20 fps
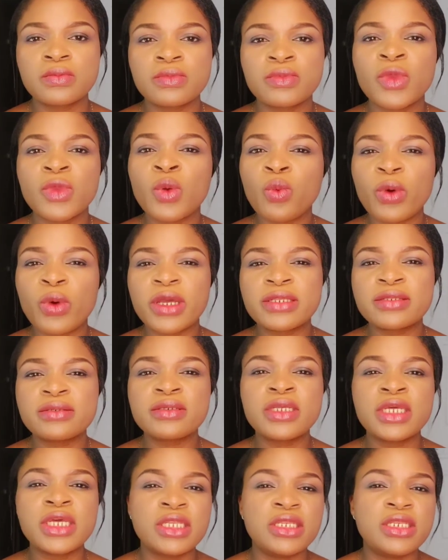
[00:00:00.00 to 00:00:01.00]
when
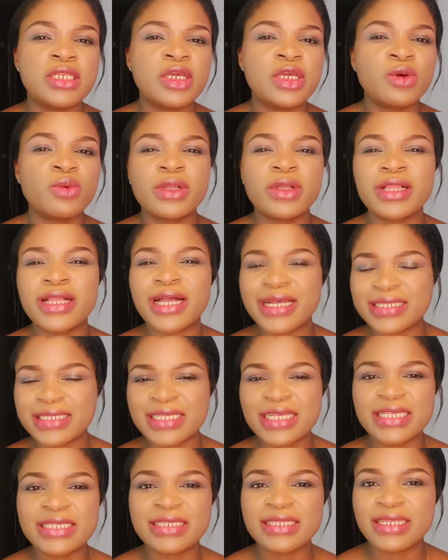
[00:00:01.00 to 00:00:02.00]
they will access
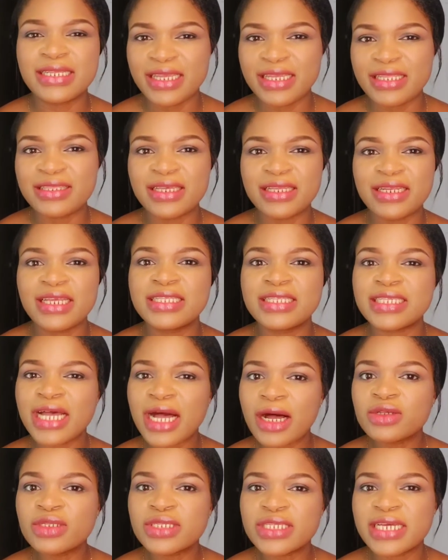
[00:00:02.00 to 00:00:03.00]
the internet
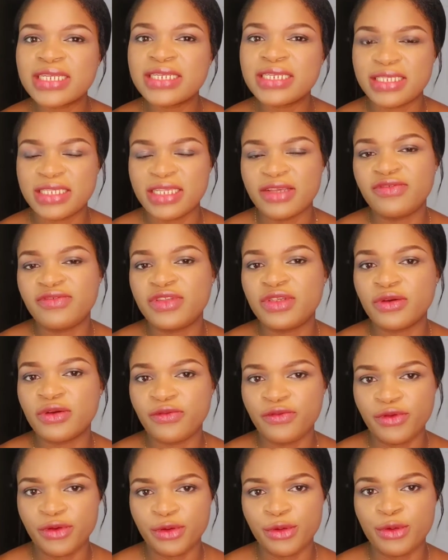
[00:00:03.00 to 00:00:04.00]
outside the safety of
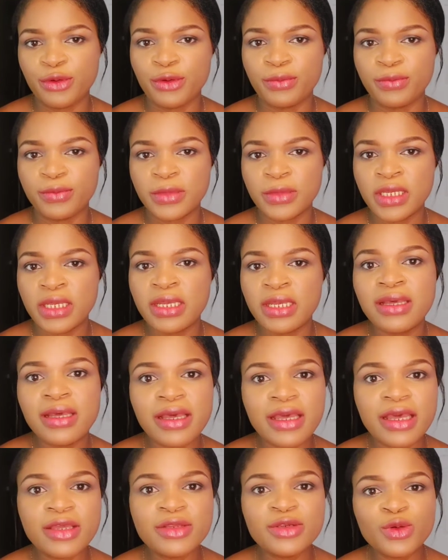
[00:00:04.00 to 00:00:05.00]
your home,
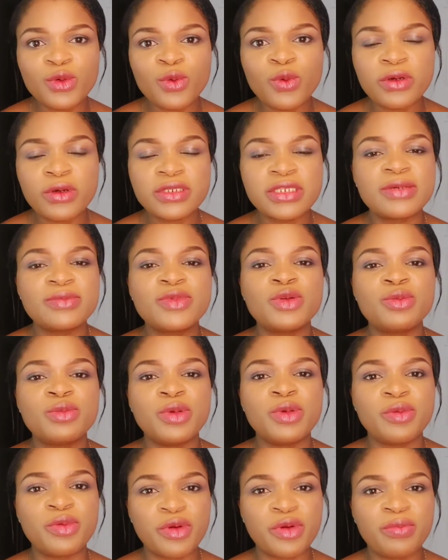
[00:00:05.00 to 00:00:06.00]
and you want them to be
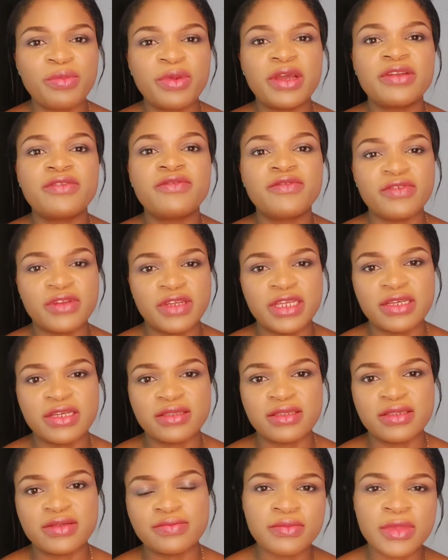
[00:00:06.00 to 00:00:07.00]
prepared for that.
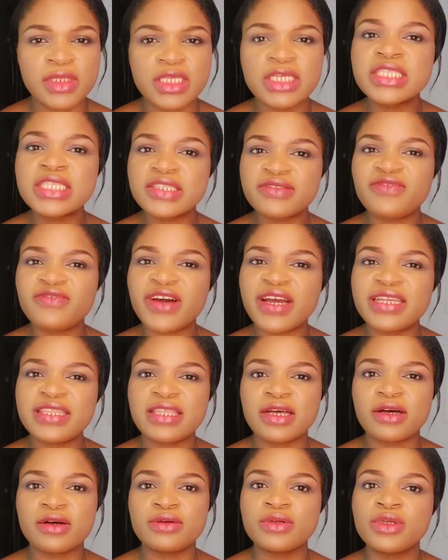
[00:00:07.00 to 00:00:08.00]
It's
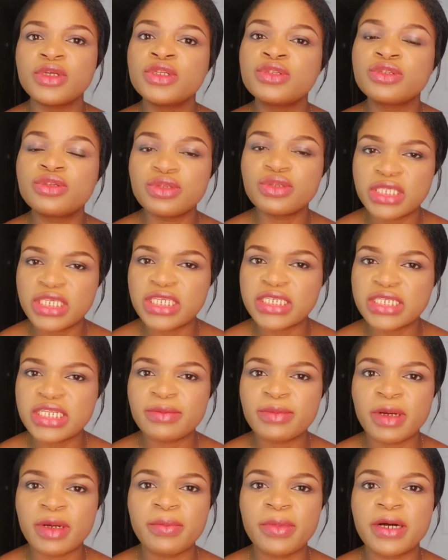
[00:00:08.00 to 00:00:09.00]
vital to teach them
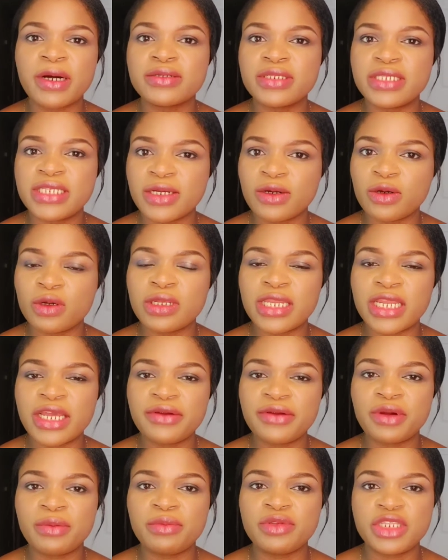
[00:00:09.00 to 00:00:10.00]
about their online
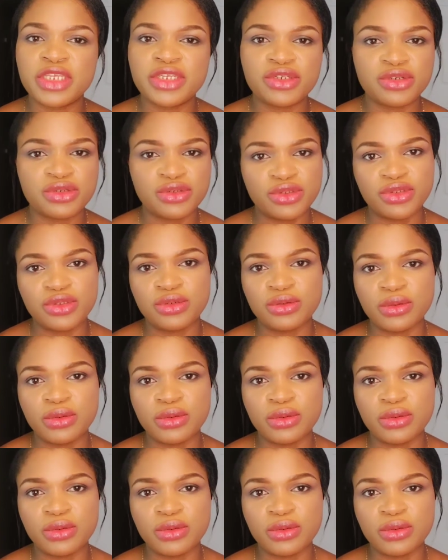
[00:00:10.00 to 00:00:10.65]
reputation too,